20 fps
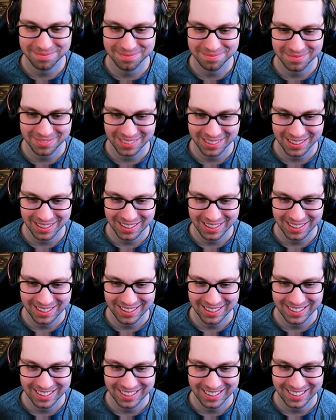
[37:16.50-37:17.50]
This putt's
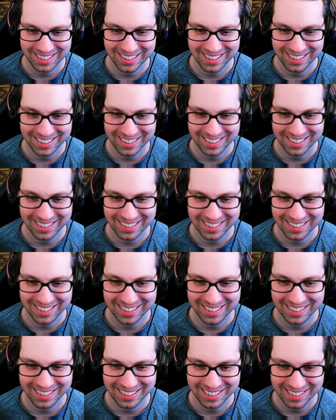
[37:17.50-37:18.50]
about five feet.
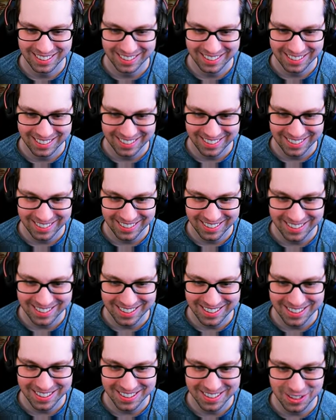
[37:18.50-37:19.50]

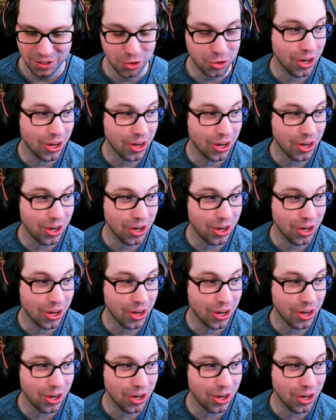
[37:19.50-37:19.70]
The